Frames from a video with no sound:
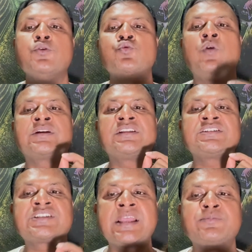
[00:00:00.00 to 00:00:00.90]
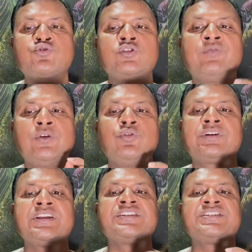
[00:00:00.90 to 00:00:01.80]
What are the steps to
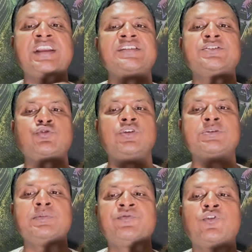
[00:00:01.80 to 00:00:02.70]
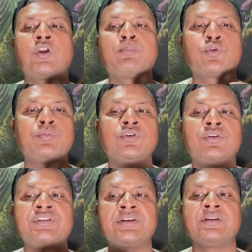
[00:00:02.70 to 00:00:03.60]
evaluate a change request before approving or
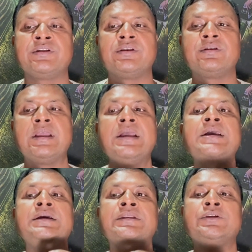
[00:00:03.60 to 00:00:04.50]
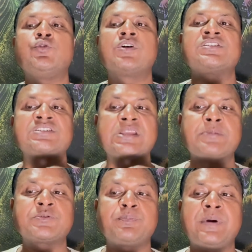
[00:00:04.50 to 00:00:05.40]
rejecting it? Required
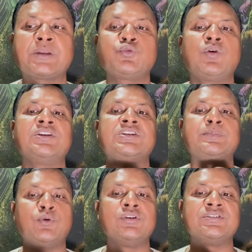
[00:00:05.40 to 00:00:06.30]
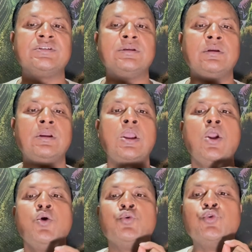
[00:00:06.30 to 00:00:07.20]
steps per quality policy.
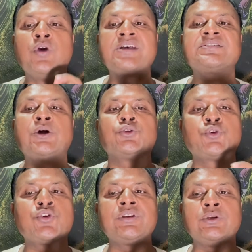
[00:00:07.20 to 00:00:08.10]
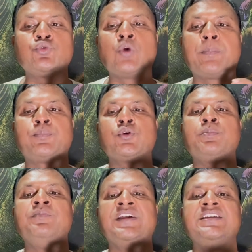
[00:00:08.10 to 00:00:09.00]
Who has the authority to approve
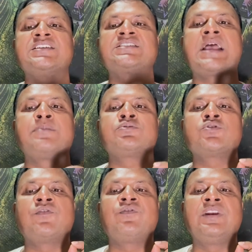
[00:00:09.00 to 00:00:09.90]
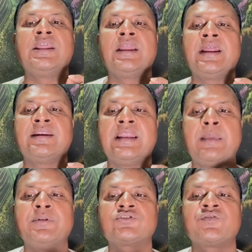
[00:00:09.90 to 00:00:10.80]
various types of and
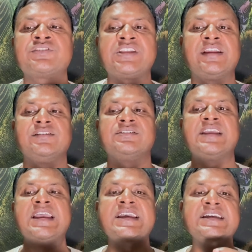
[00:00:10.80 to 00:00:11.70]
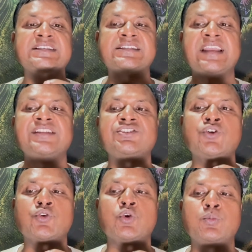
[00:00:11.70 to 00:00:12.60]
levels of change? Change control